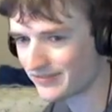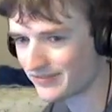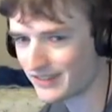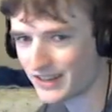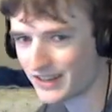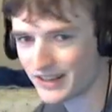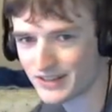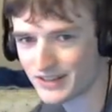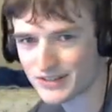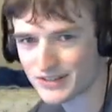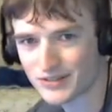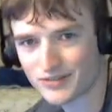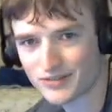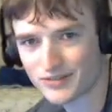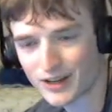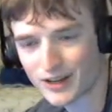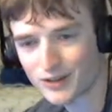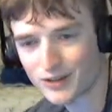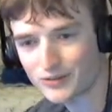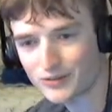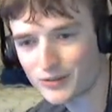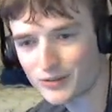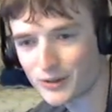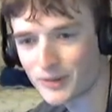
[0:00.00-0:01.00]
get into
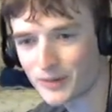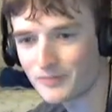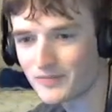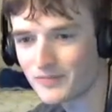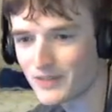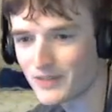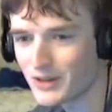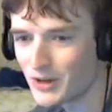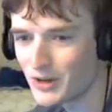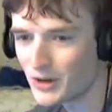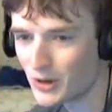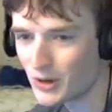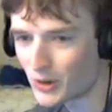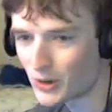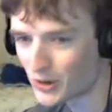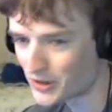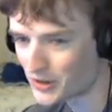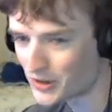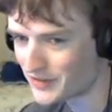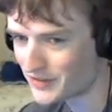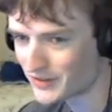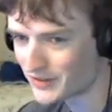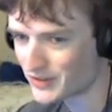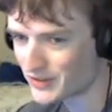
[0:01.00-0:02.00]
final form,
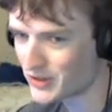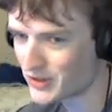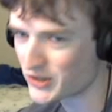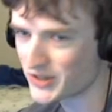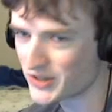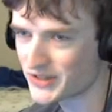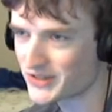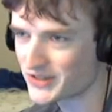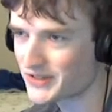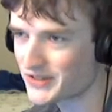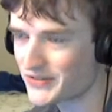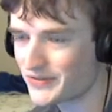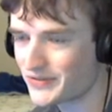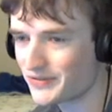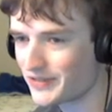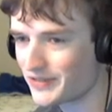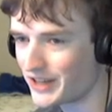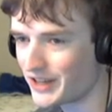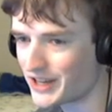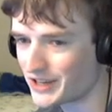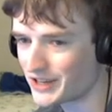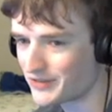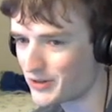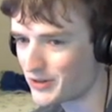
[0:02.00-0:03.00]
or even just
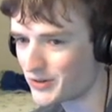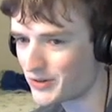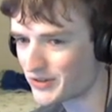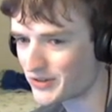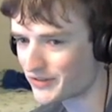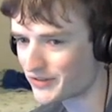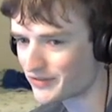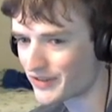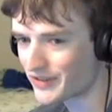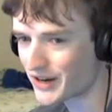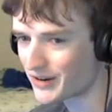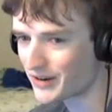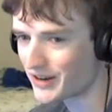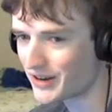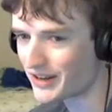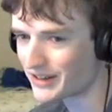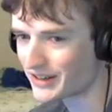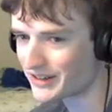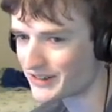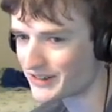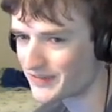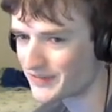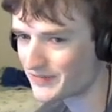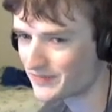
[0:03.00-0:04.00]
like using Firaga.